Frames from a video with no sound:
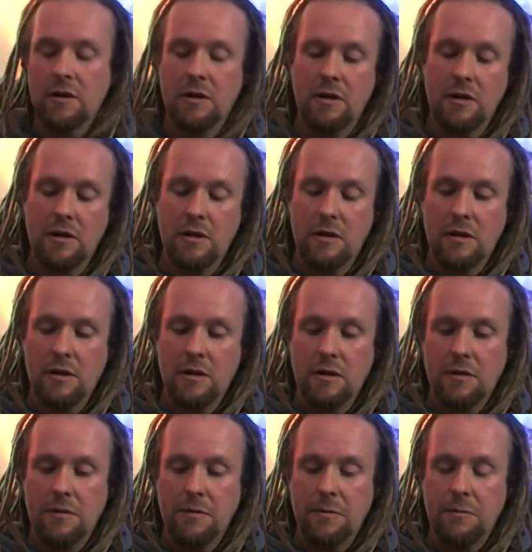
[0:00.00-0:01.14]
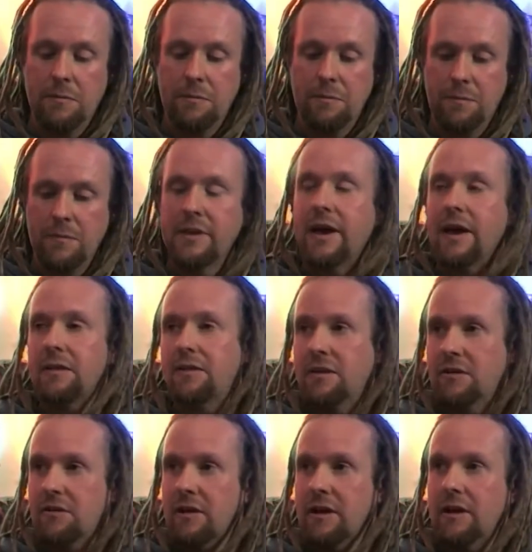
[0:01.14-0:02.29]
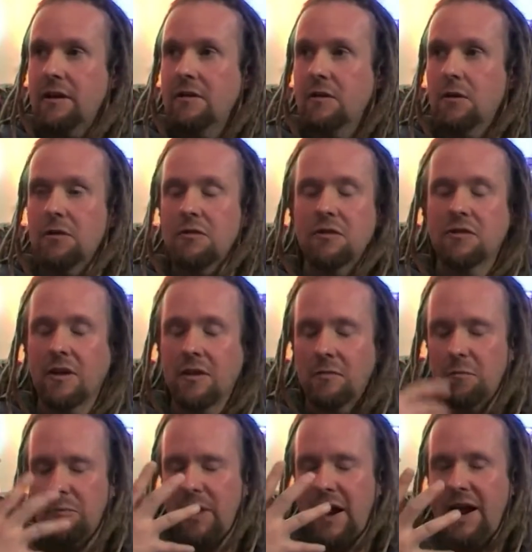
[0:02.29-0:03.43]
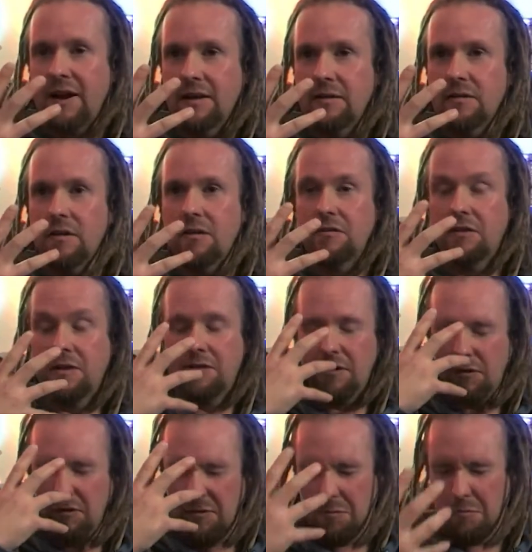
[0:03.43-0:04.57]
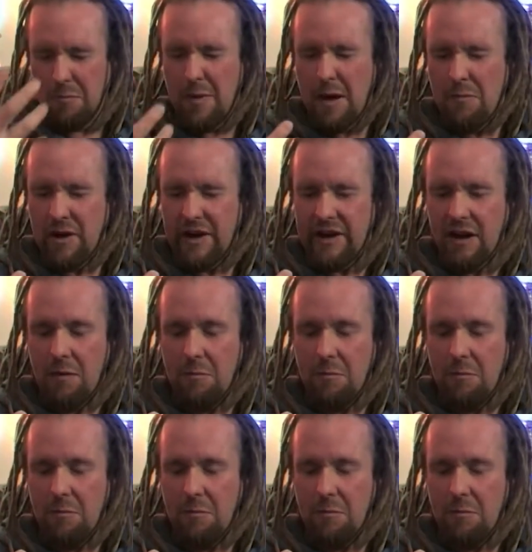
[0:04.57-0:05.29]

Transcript: Right. So just this year. Yeah, this yeah. year, all of a sudden, bang! I've had this memory